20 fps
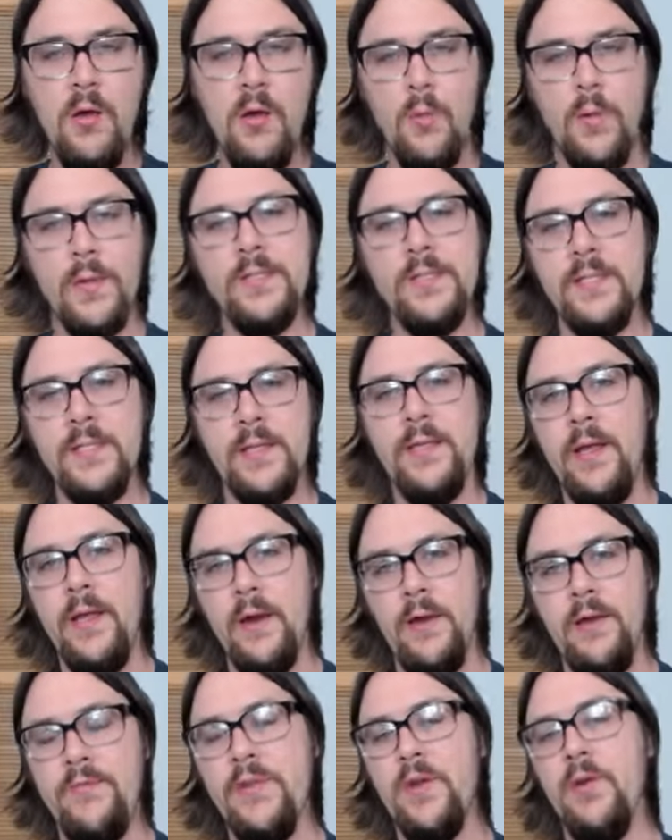what's in
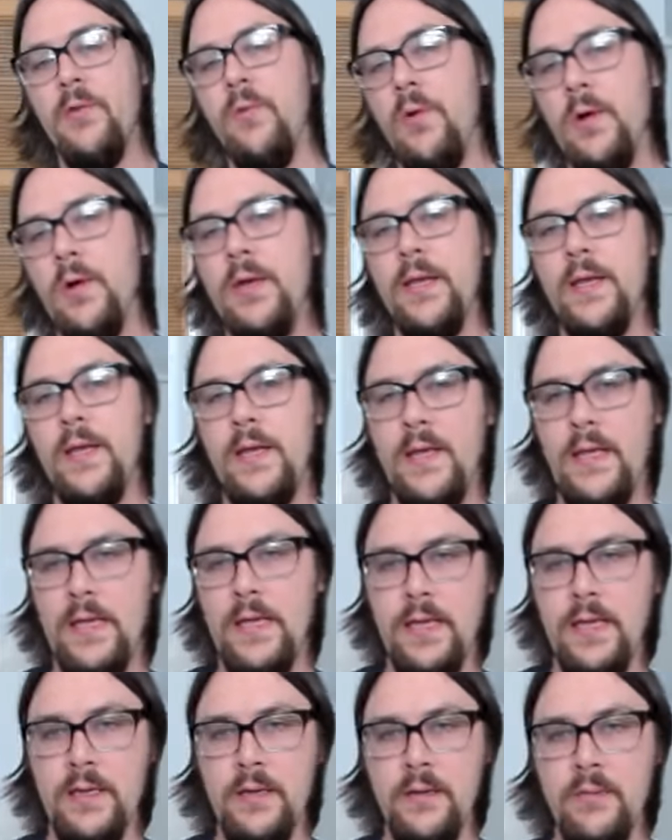there if you're working
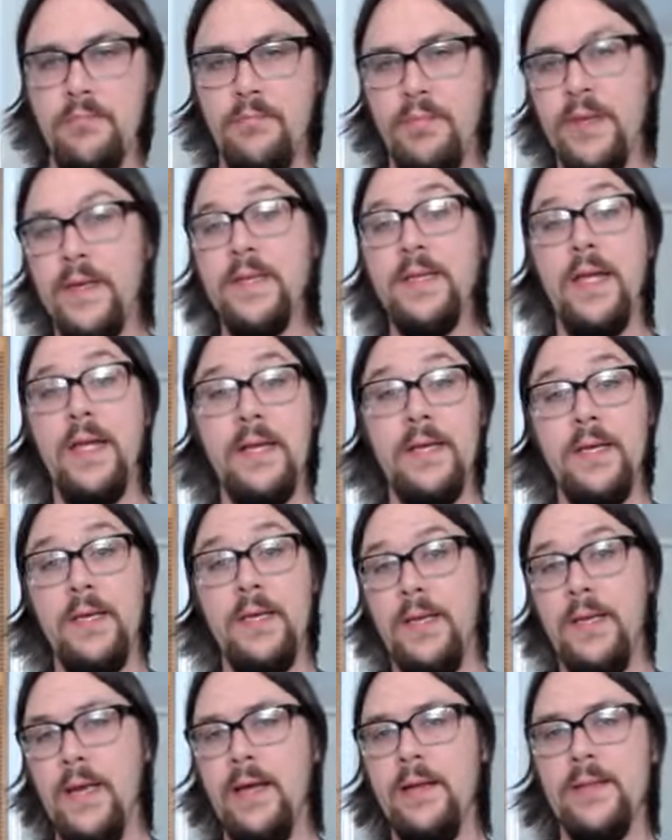in big data
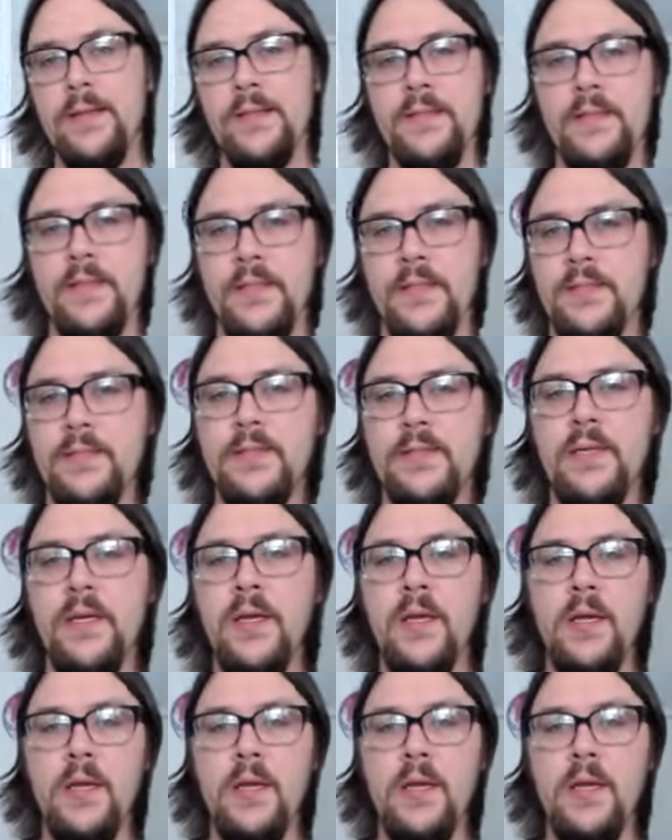analysis,